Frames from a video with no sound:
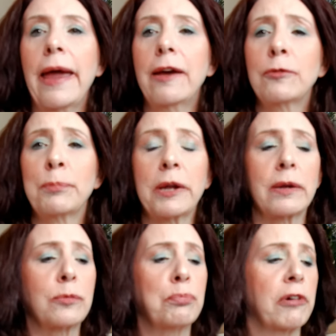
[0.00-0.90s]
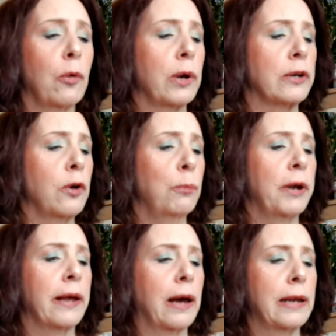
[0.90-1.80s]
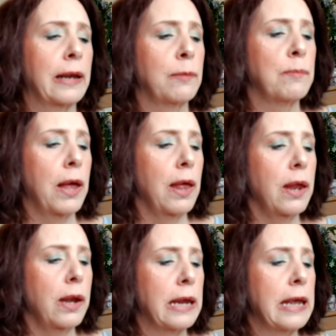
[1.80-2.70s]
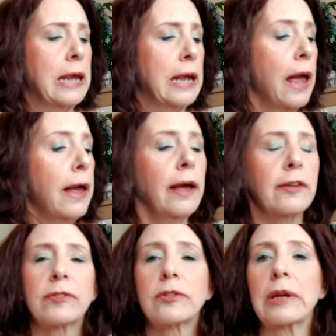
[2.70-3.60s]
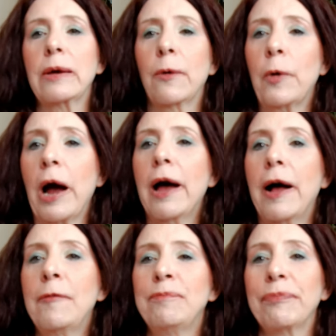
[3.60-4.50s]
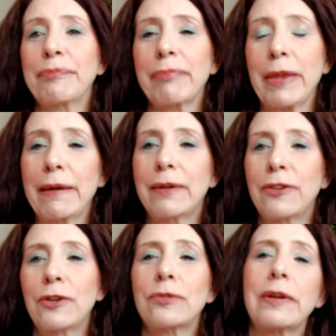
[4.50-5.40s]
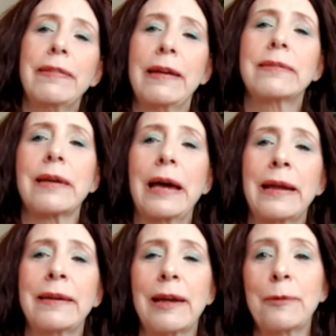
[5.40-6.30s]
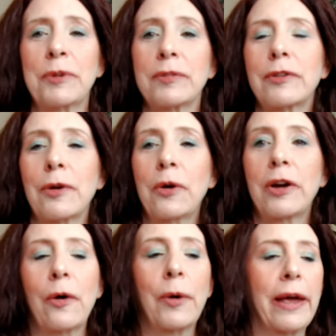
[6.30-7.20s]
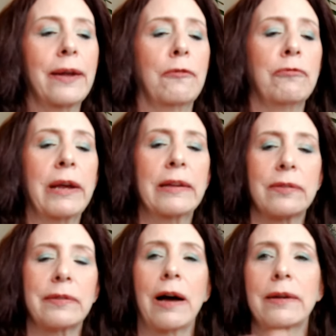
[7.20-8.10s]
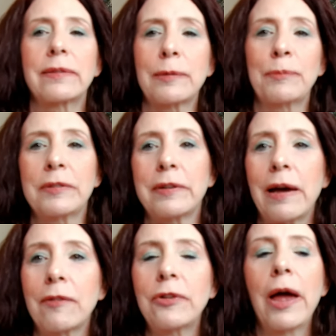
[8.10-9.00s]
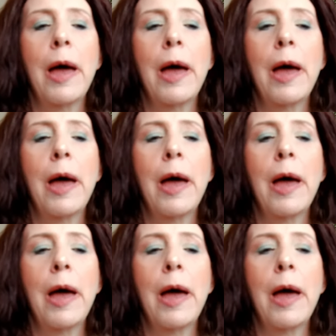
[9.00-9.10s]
Everybody's broke. Nobody got any money, so um, using these kind of tips to go ahead and restock some stuff